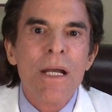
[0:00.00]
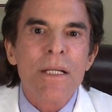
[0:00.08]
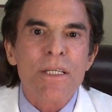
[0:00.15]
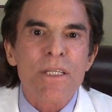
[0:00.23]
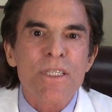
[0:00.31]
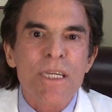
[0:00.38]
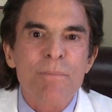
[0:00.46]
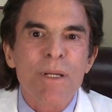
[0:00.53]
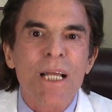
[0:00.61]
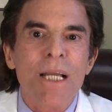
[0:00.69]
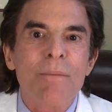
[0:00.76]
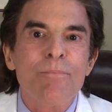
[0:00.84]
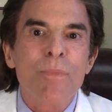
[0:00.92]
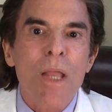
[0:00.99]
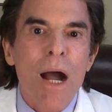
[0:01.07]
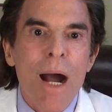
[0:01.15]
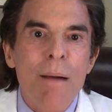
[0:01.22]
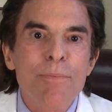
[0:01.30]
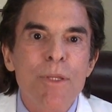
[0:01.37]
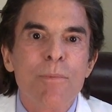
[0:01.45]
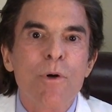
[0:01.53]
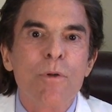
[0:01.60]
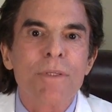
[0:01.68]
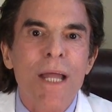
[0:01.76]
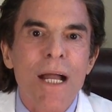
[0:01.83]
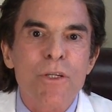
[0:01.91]
to stimulate
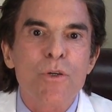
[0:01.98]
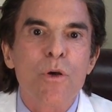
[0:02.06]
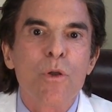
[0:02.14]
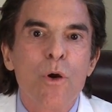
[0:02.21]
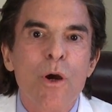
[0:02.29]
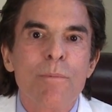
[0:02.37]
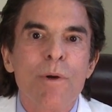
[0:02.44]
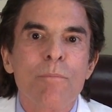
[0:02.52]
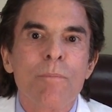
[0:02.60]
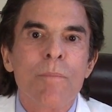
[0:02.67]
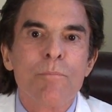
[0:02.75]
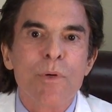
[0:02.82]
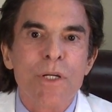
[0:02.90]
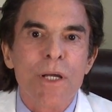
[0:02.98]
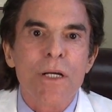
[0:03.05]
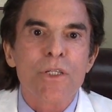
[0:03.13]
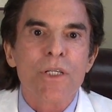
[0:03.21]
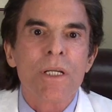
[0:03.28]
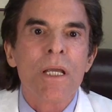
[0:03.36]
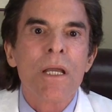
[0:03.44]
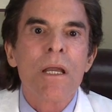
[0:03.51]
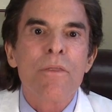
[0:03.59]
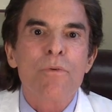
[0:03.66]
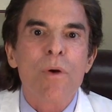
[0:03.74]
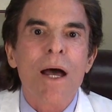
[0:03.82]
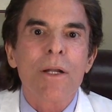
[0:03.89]
optimal natural hormone production
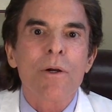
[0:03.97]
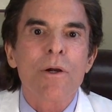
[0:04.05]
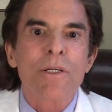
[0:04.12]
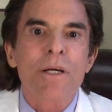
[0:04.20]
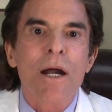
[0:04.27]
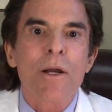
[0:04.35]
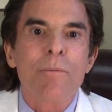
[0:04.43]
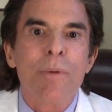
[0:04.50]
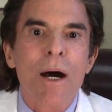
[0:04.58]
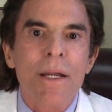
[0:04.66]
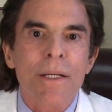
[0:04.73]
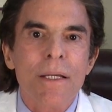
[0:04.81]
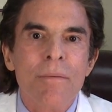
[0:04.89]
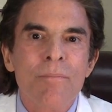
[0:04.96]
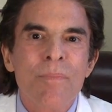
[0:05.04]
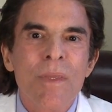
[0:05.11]
throughout our entire body.